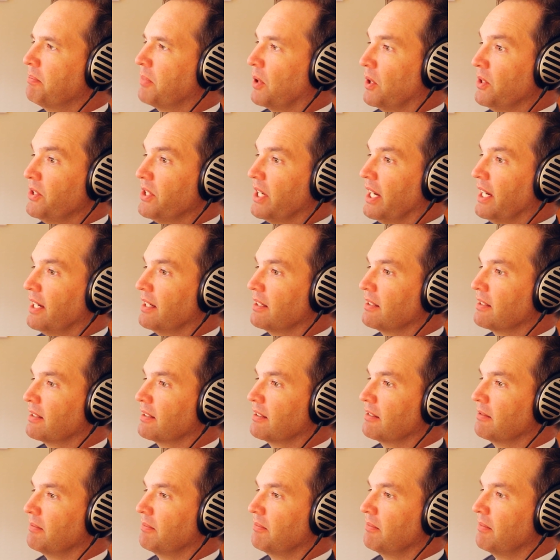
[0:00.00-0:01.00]

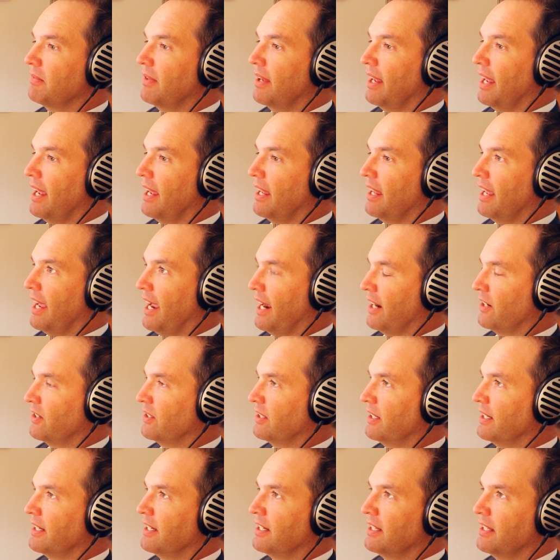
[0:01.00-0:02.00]
projects
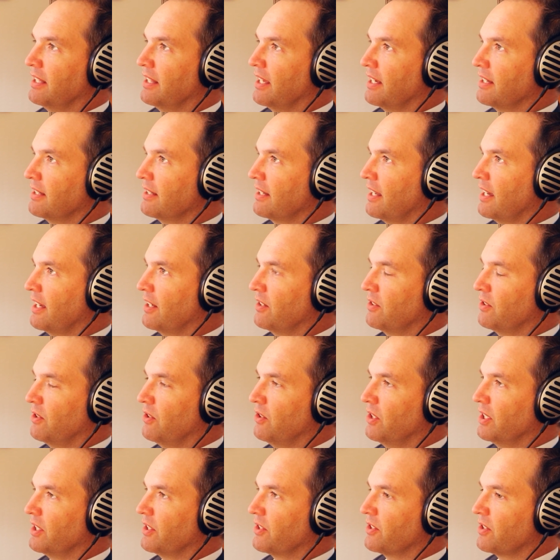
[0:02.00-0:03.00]
actually they start
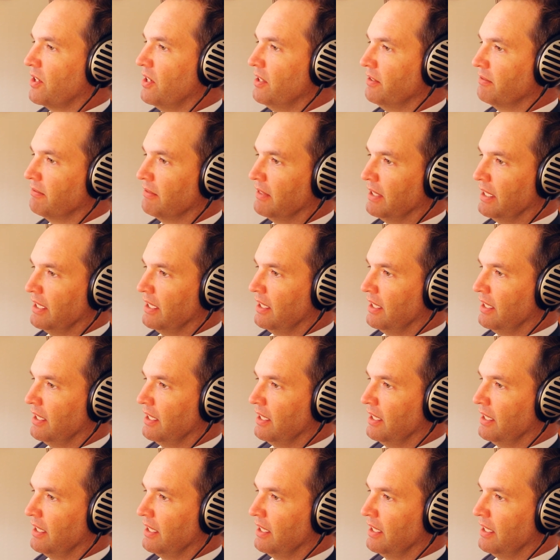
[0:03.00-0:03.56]
turning the sod,